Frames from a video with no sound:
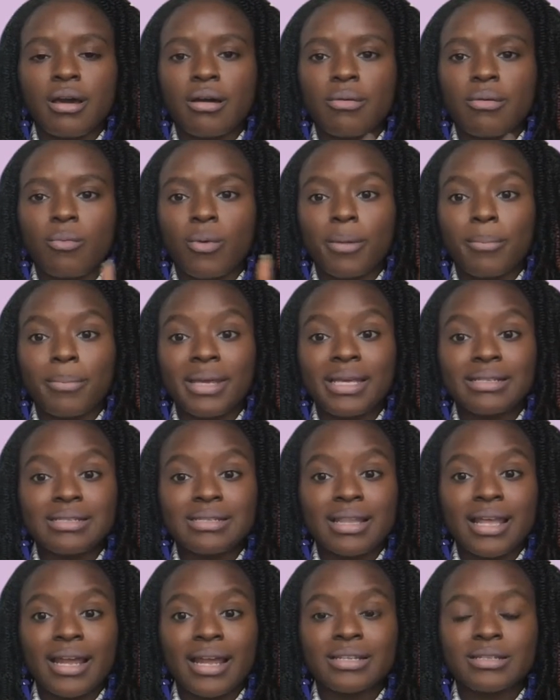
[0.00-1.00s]
one piece of
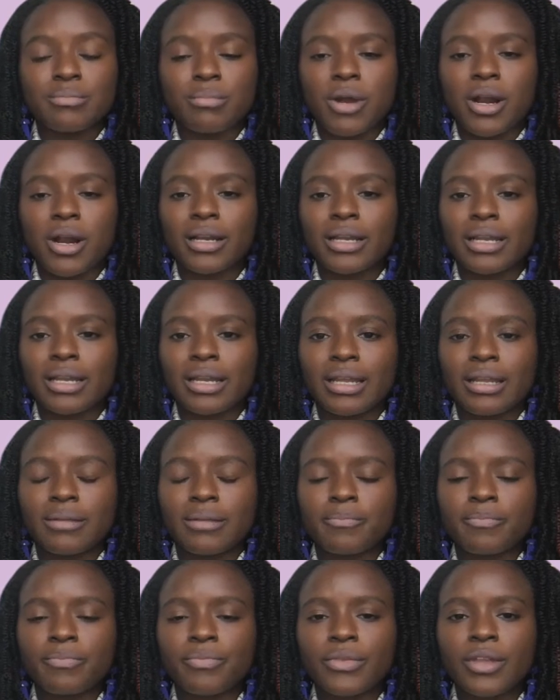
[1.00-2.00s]
that is marketing.
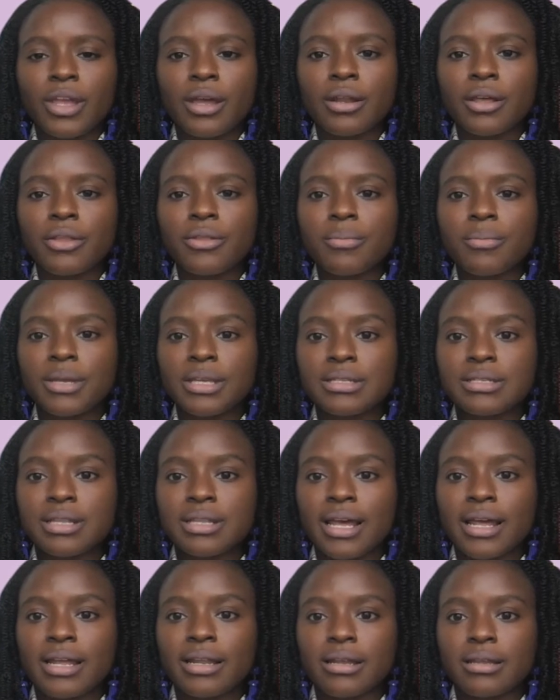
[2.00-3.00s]
Another piece of
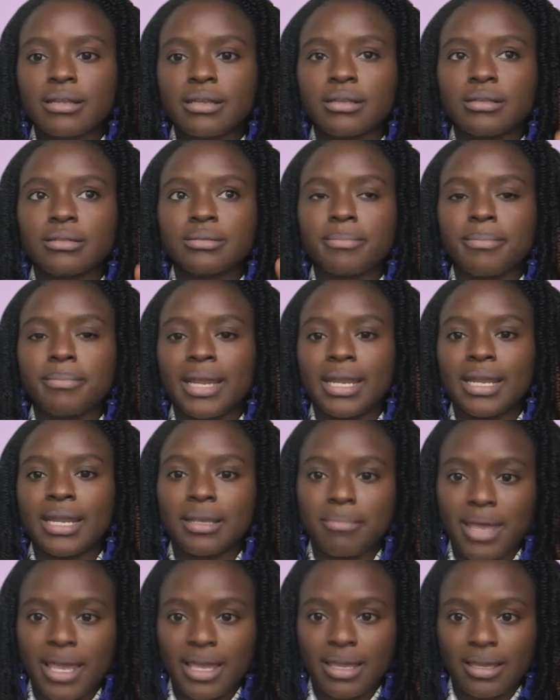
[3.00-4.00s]
that is
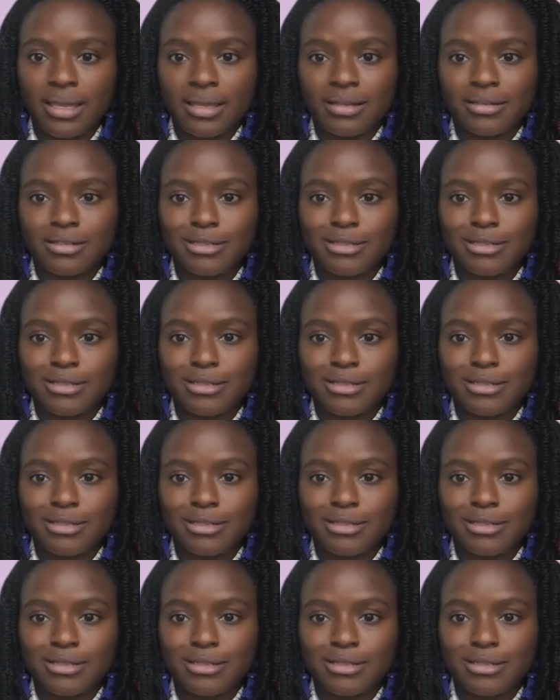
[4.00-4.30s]
meaning making.